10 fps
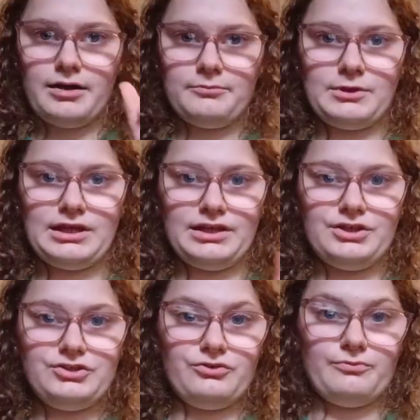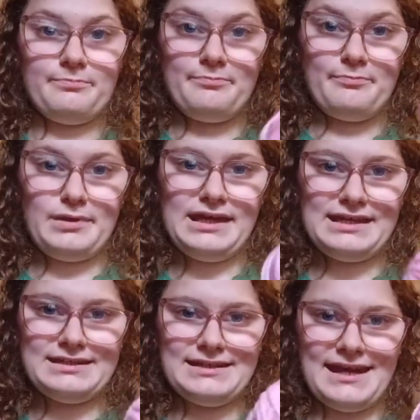I'm gonna do
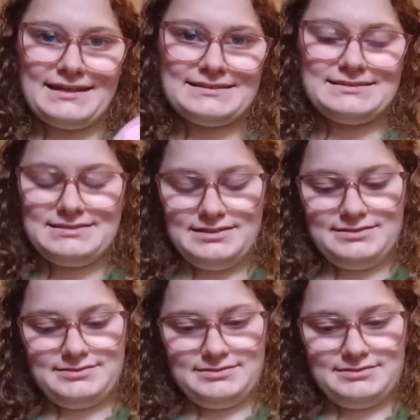pink next.